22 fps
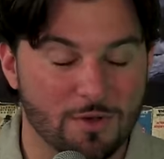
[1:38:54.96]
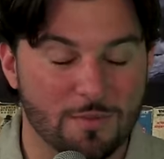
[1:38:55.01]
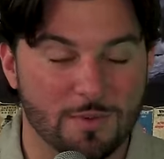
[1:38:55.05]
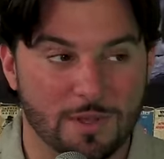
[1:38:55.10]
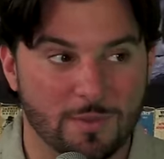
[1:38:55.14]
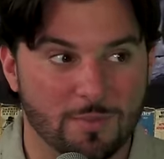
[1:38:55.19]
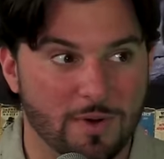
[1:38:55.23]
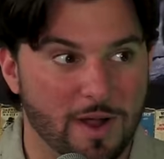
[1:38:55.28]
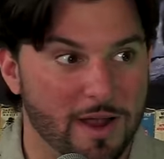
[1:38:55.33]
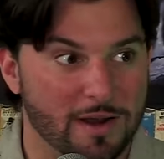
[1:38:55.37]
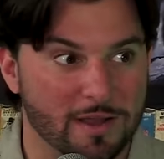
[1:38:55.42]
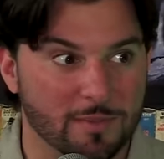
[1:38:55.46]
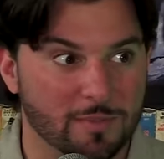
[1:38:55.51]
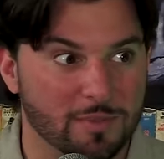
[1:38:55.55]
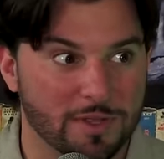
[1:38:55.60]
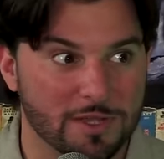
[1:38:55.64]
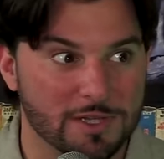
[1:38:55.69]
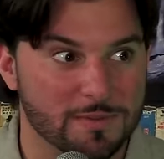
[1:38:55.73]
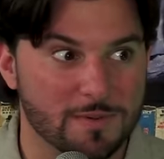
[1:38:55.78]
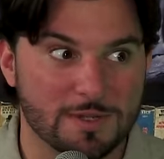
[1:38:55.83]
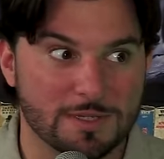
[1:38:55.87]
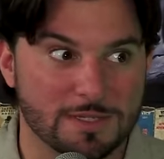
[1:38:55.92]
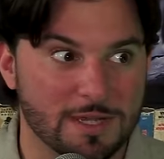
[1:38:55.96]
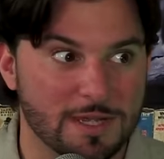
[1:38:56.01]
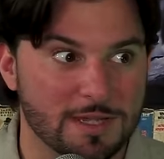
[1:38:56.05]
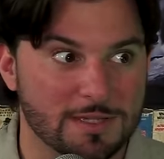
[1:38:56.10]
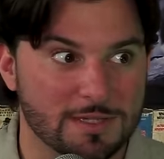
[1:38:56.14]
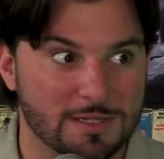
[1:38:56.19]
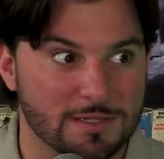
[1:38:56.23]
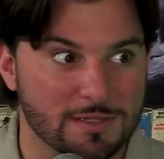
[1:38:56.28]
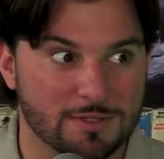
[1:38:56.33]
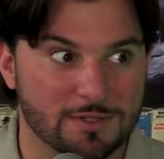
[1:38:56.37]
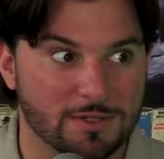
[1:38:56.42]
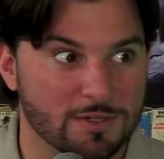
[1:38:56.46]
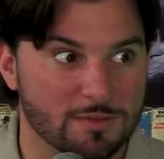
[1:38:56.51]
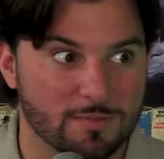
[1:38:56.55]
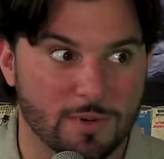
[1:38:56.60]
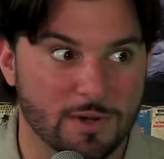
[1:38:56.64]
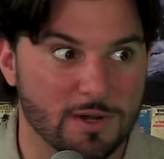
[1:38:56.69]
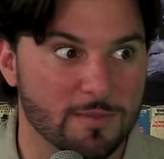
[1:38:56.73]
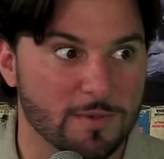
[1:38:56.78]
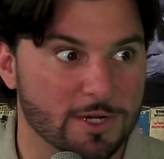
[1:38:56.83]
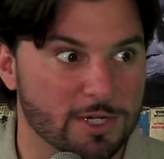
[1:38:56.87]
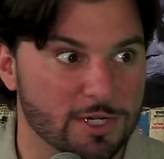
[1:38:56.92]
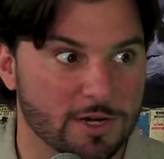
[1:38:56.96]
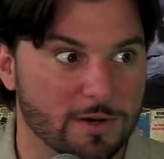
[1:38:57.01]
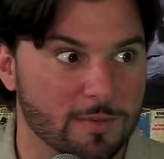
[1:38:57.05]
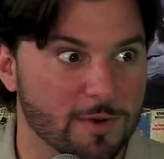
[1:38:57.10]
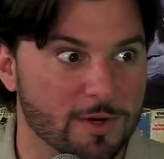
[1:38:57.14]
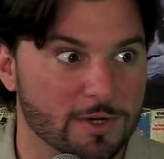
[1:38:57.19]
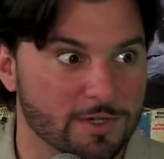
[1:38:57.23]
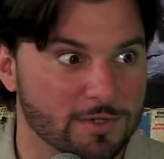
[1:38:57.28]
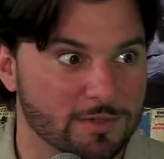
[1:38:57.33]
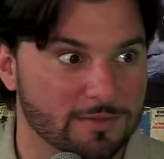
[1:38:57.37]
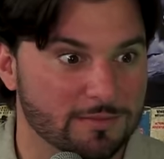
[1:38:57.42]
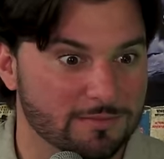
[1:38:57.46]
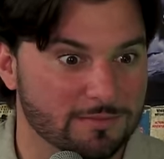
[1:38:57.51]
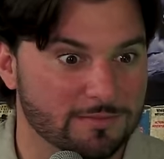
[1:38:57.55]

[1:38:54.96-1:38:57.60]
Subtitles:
so many product placements. It's just pretty much a commercial.